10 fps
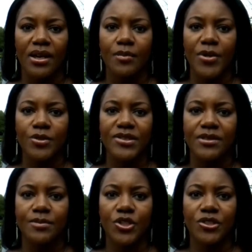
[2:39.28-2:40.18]
And most
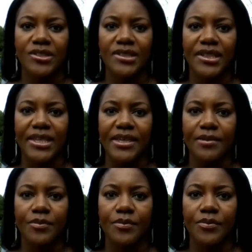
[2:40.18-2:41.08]
importantly,
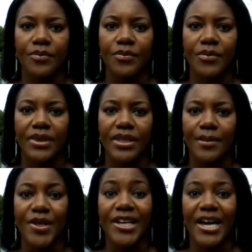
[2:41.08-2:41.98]

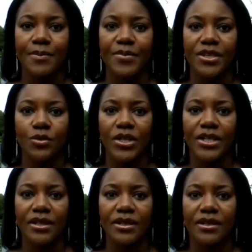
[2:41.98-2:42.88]
am I happy at
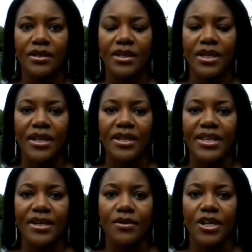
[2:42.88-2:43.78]
work?
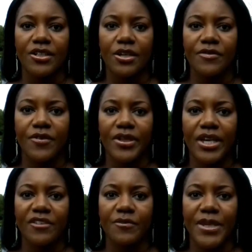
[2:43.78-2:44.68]
Now, I know for a
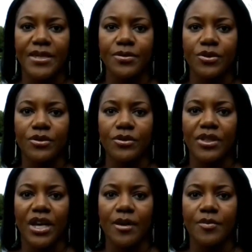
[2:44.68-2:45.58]
lot of people,
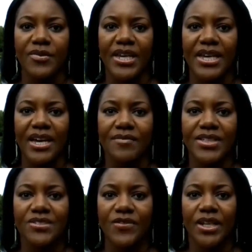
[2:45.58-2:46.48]
they have
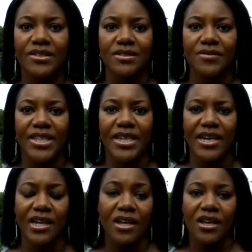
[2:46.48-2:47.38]
this philosophy
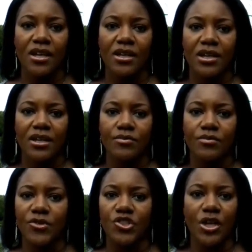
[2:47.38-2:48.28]
that
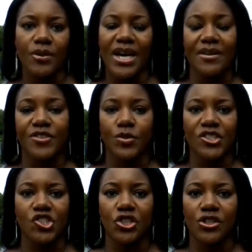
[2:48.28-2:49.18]
you don't have to
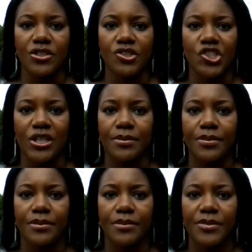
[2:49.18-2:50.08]
enjoy your job.
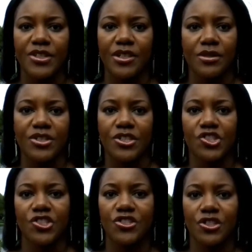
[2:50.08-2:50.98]
You know, you
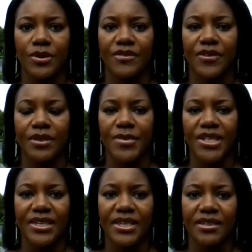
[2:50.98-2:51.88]
can just do it for the
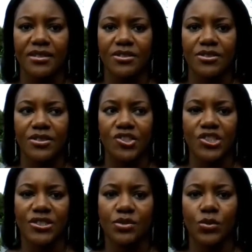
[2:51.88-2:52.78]
money and you can
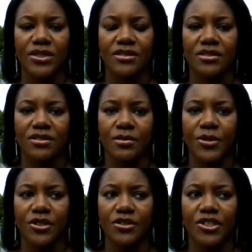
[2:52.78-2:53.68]
just, what's the
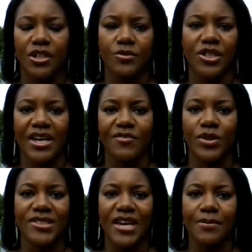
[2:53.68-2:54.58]
point? You know, not
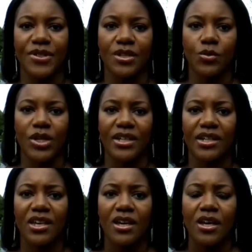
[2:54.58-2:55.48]
everyone's happy at
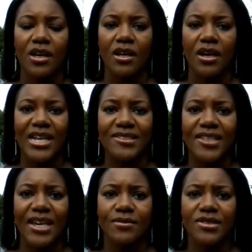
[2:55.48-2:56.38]
work. As
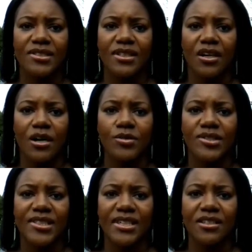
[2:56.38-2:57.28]
a counsellor, I would
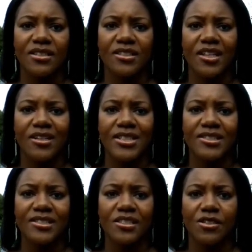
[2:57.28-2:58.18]
say I slightly
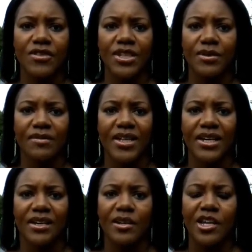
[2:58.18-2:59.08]
disagree with
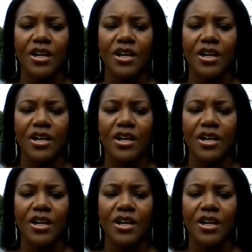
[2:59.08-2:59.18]
that.